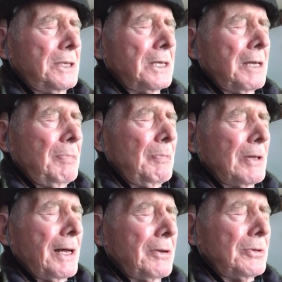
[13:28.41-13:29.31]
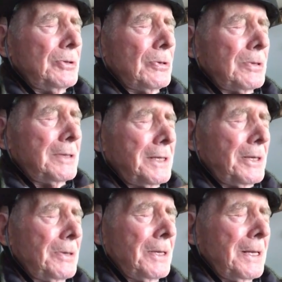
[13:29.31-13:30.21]
digging people out of the dirt.
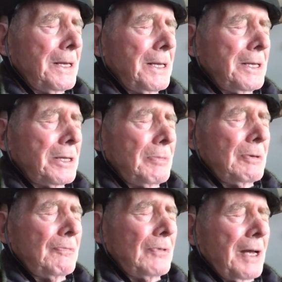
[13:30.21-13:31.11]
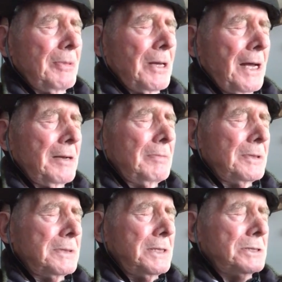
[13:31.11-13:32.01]
You come in, fly behind
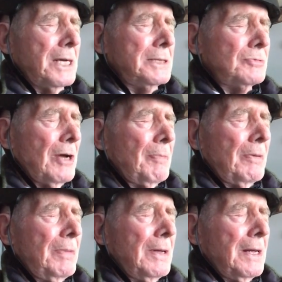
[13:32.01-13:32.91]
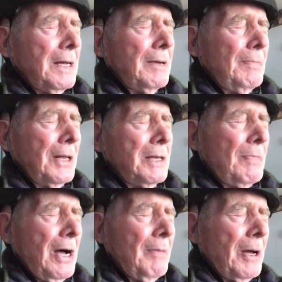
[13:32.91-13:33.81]
them. These guys drop a belly
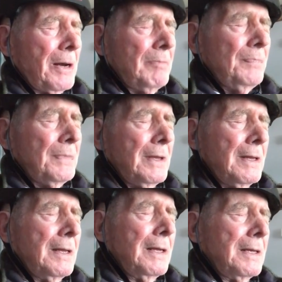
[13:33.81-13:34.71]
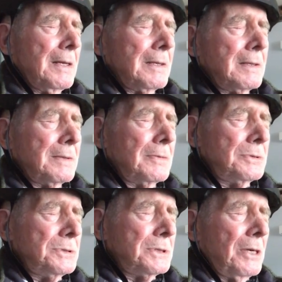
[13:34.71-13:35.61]
bomb on them,
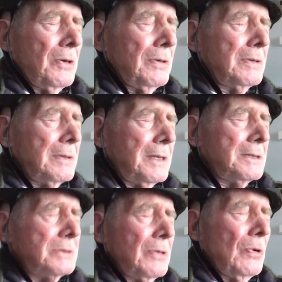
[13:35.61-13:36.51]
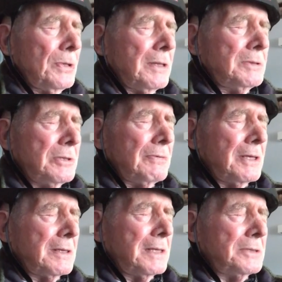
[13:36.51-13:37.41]
which is it's the holding stuff
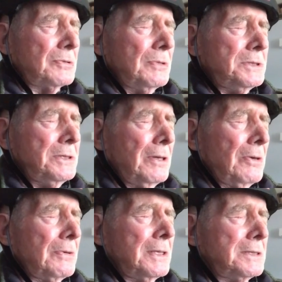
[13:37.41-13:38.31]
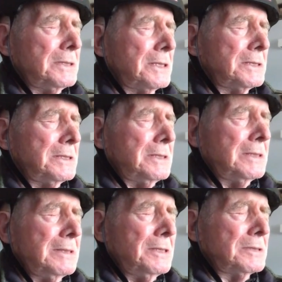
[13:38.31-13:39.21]
that gets greasy all over you. It sticks.
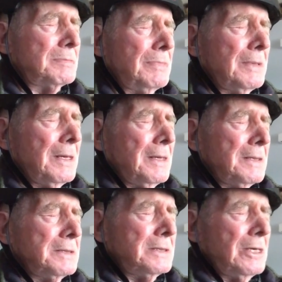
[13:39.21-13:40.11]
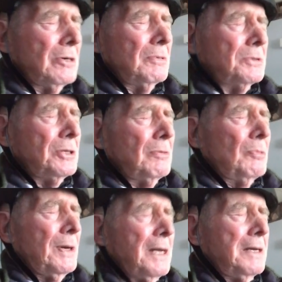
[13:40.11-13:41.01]
Just terrible,
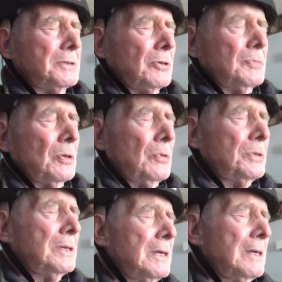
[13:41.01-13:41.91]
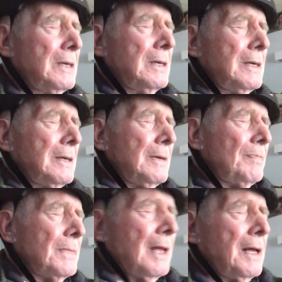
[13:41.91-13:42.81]
terrible pain. So I'm told.
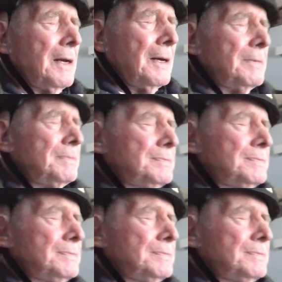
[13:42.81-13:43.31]
And